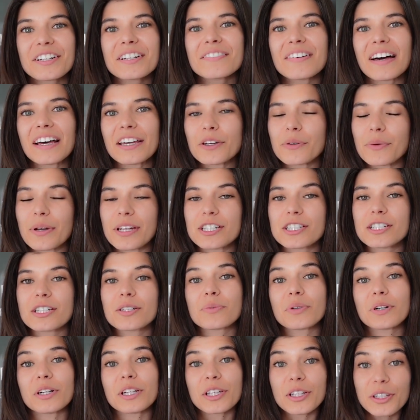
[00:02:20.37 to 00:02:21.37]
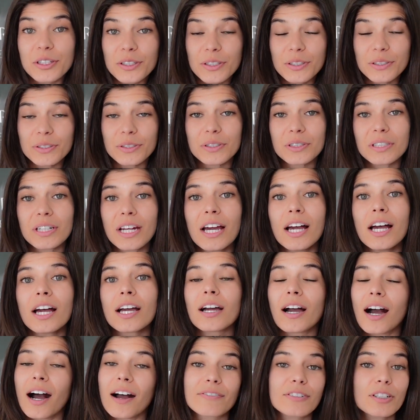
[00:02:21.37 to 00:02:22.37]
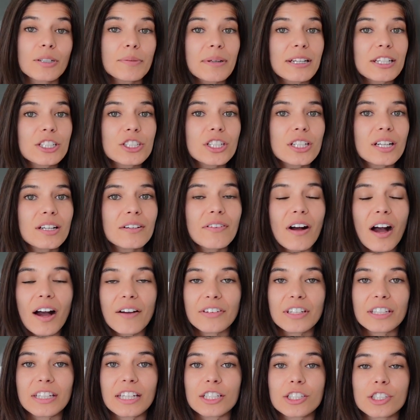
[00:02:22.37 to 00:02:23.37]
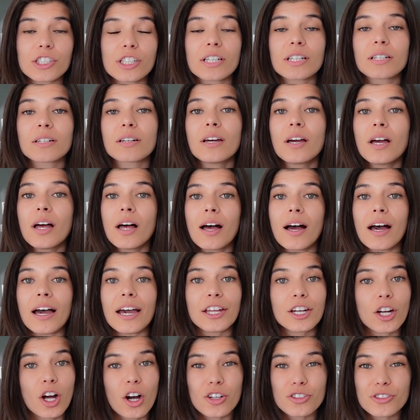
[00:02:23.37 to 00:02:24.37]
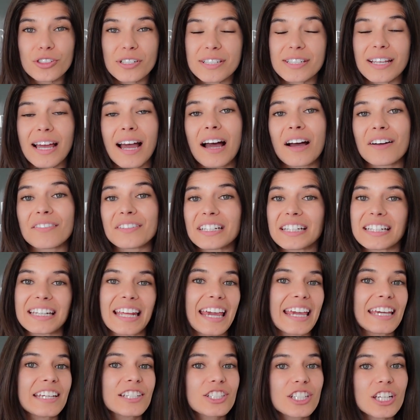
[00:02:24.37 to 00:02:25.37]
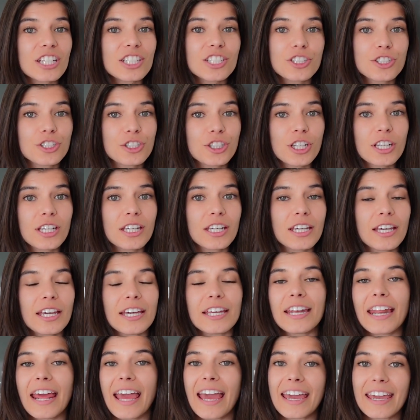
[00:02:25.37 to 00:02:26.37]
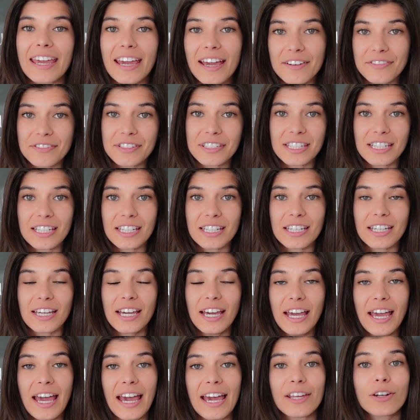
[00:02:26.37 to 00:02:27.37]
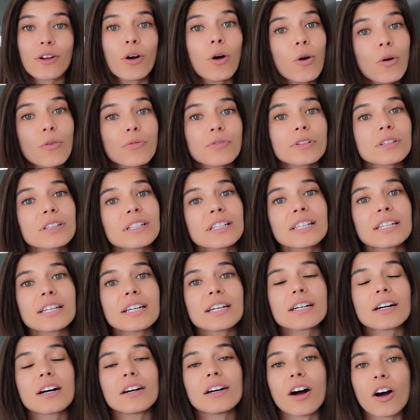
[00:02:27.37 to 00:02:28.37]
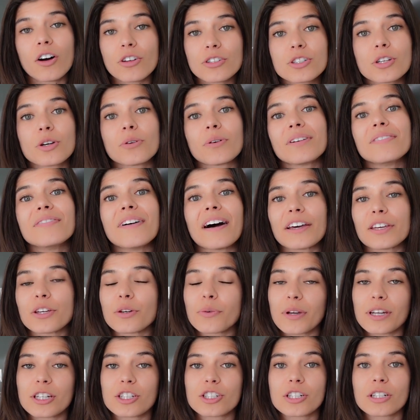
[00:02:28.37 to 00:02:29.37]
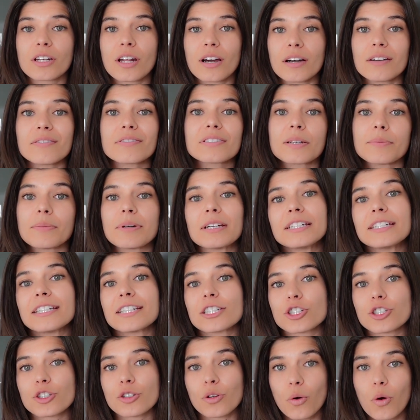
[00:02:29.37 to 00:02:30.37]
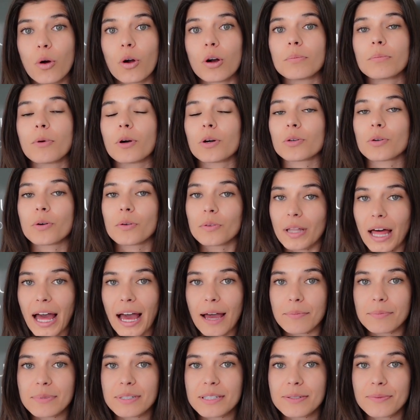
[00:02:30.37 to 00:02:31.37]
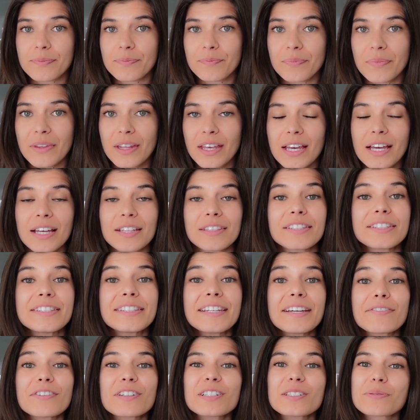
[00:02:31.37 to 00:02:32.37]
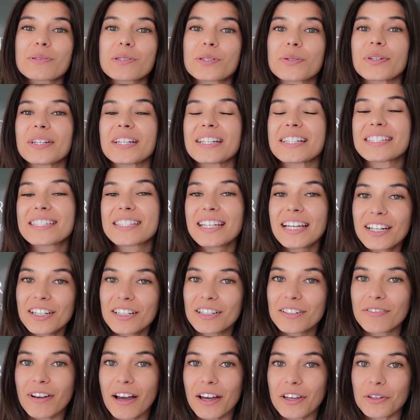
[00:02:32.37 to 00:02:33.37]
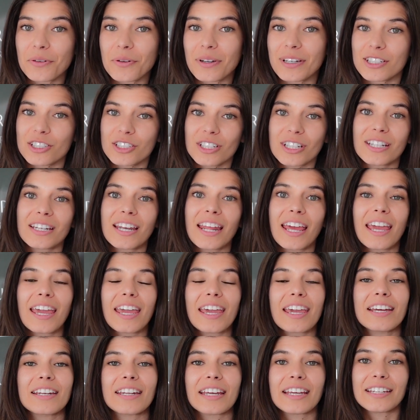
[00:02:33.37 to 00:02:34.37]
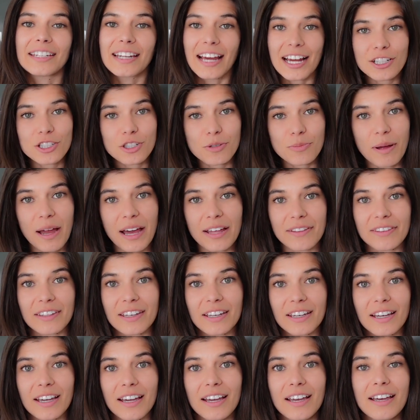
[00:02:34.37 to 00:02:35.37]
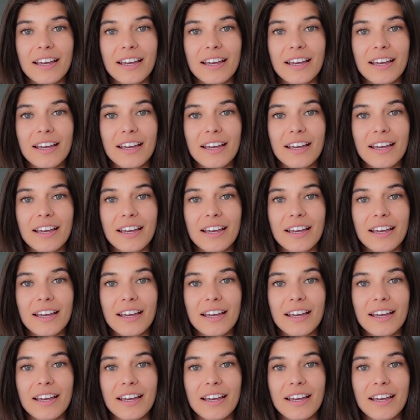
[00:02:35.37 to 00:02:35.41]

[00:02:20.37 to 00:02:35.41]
evaluation will include confirmation of ovulation, an ultrasound, an HSG, an AFC, and hopefully also evaluation of some additional hormonal labs. The difference between a standard evaluation and a naturopathic